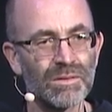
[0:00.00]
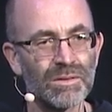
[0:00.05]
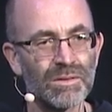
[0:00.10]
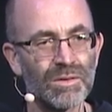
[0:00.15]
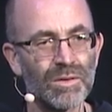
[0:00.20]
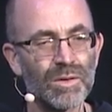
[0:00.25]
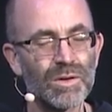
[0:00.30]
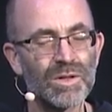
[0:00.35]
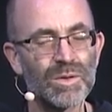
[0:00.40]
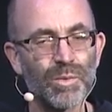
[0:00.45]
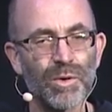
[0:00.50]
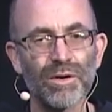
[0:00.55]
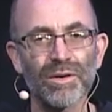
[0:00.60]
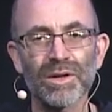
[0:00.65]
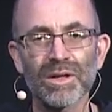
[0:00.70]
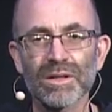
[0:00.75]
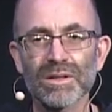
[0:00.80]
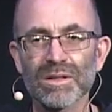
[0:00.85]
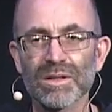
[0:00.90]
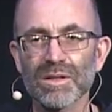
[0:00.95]
to
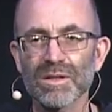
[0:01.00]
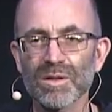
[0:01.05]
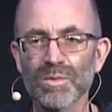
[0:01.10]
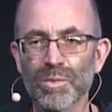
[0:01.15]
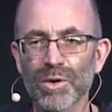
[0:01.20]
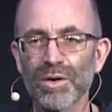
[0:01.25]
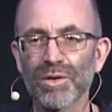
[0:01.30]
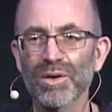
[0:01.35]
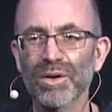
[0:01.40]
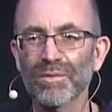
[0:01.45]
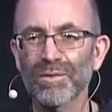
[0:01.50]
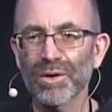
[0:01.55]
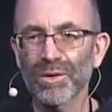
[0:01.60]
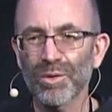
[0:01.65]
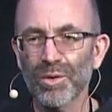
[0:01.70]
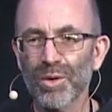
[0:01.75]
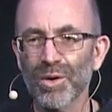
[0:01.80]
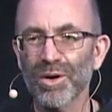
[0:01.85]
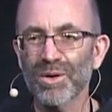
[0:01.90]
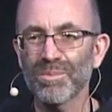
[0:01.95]
experience the Spirit of the
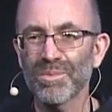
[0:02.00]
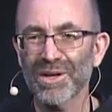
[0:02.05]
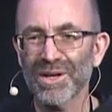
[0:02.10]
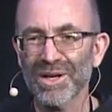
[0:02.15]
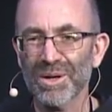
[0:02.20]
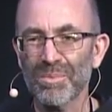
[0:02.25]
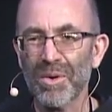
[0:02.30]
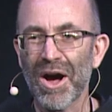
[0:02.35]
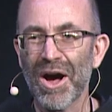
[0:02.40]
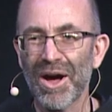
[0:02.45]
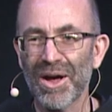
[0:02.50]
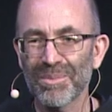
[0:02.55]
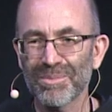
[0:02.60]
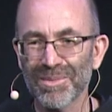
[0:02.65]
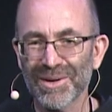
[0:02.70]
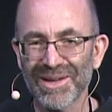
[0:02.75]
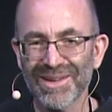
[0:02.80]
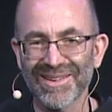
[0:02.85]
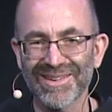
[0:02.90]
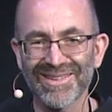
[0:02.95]
Lord being upon
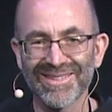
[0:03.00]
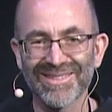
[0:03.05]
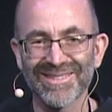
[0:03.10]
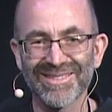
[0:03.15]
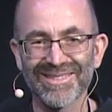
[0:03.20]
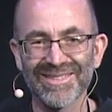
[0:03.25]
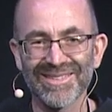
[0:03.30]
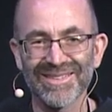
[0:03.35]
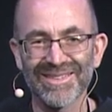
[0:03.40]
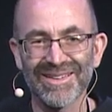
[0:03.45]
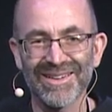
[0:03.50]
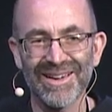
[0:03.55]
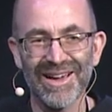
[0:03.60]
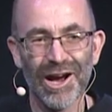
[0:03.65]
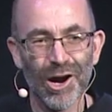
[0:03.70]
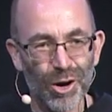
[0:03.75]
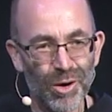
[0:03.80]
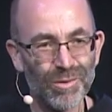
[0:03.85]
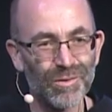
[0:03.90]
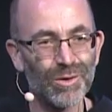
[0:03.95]
me.
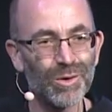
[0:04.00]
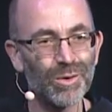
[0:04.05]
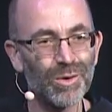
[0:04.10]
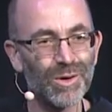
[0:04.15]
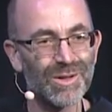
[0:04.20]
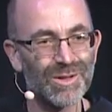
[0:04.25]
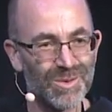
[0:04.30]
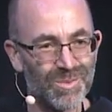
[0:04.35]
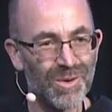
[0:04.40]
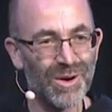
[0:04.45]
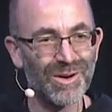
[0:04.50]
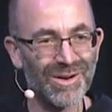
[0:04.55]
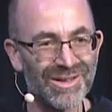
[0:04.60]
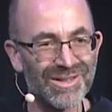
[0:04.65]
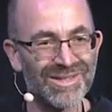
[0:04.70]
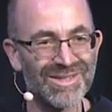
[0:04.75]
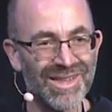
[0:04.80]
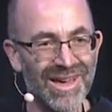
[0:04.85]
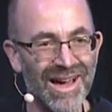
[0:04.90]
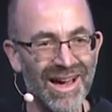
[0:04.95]
How have you
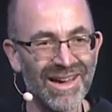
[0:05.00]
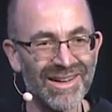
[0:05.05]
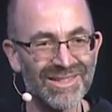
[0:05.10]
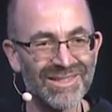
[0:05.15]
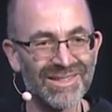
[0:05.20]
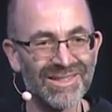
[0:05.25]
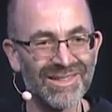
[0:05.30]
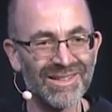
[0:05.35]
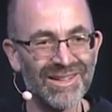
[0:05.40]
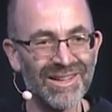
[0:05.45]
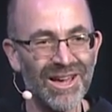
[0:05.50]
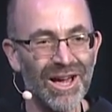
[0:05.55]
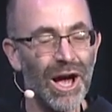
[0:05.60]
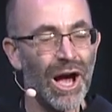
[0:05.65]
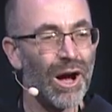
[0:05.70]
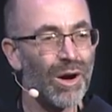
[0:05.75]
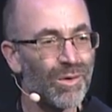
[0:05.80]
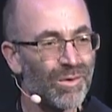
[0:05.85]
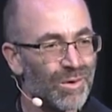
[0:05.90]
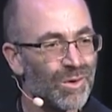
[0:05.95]
experienced that?
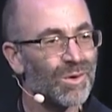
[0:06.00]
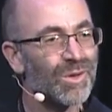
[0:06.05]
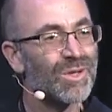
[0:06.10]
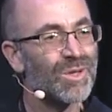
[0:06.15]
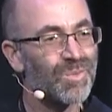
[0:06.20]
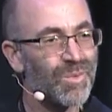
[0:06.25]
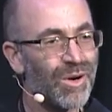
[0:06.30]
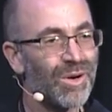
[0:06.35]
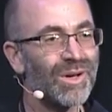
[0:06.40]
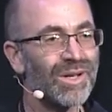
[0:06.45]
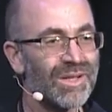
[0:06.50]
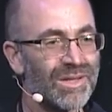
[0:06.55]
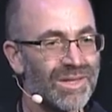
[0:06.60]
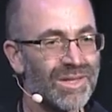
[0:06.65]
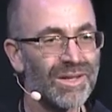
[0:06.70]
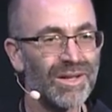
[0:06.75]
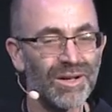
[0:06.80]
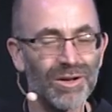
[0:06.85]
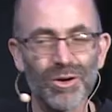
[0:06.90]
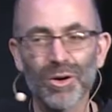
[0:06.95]
How have you experienced
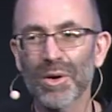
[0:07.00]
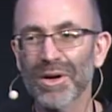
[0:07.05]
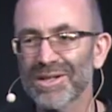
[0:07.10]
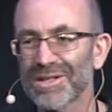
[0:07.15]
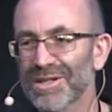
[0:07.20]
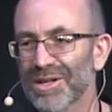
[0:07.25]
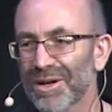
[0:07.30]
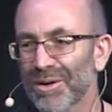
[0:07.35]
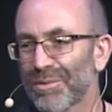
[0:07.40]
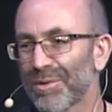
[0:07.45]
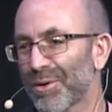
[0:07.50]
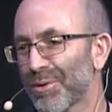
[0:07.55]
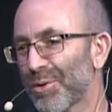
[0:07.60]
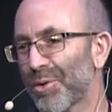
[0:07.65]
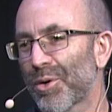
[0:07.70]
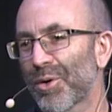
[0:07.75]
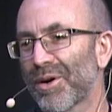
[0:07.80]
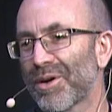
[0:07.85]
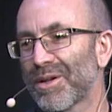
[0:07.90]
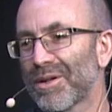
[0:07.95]
the anointing of the
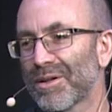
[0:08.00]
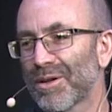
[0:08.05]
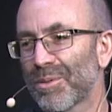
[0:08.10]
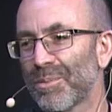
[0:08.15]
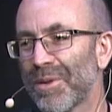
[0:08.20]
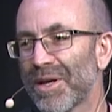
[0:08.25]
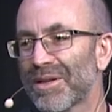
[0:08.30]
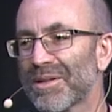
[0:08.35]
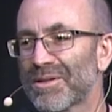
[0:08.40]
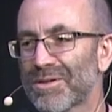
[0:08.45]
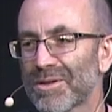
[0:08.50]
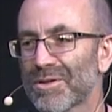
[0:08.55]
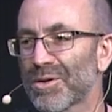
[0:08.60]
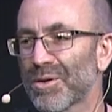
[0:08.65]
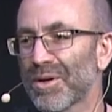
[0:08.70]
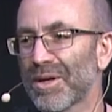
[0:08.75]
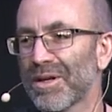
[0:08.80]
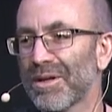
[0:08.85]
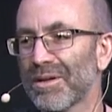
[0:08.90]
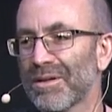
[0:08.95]
Lord in your
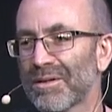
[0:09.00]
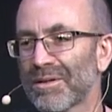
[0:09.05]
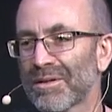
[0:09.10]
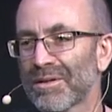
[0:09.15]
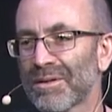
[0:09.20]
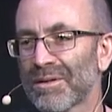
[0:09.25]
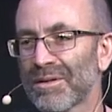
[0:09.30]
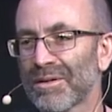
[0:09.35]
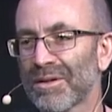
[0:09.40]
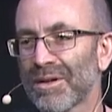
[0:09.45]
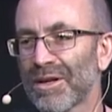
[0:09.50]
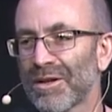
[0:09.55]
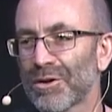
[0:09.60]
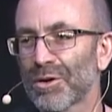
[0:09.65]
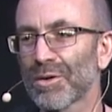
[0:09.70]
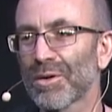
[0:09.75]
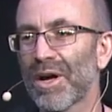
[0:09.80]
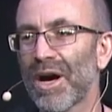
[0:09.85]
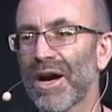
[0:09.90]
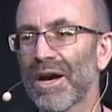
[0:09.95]
ministry, in
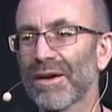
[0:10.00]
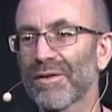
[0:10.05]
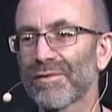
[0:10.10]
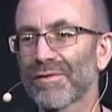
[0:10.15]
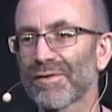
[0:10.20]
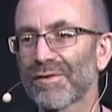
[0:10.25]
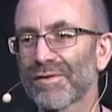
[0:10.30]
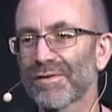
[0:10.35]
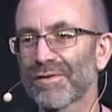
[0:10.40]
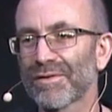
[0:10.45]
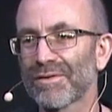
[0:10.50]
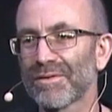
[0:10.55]
your life?